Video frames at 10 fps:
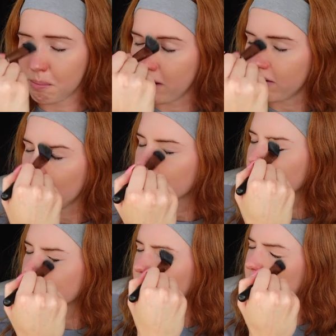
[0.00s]
mirror,
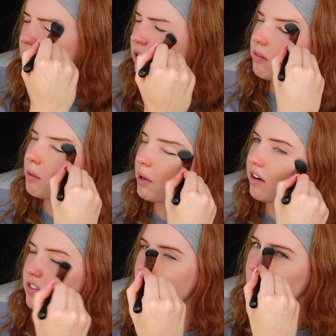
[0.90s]
so we might
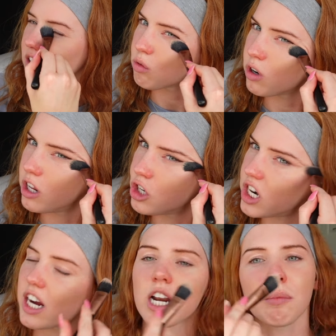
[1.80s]
have to run and
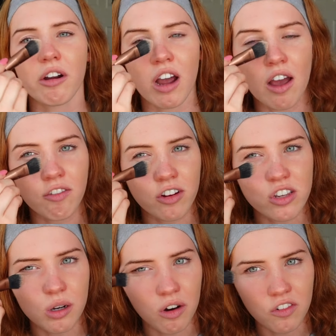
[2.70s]
check in a mirror every
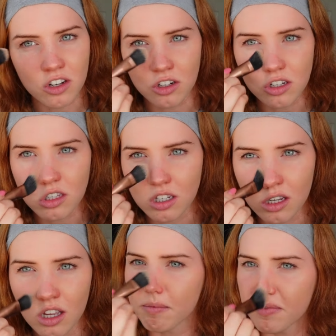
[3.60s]
so often just
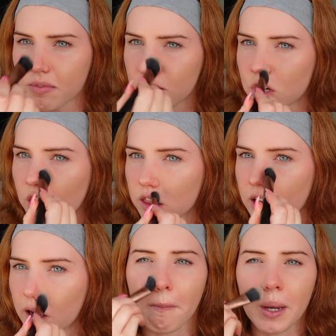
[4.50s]
to check
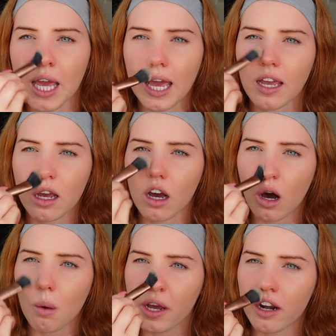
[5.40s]
that we ain't
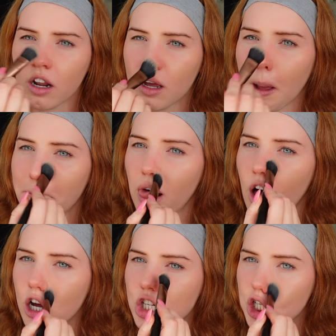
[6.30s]
going
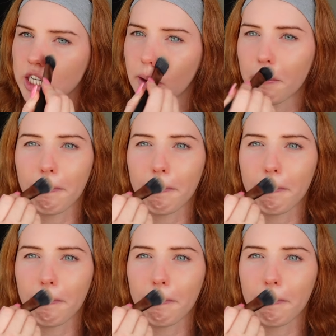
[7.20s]
blotchy.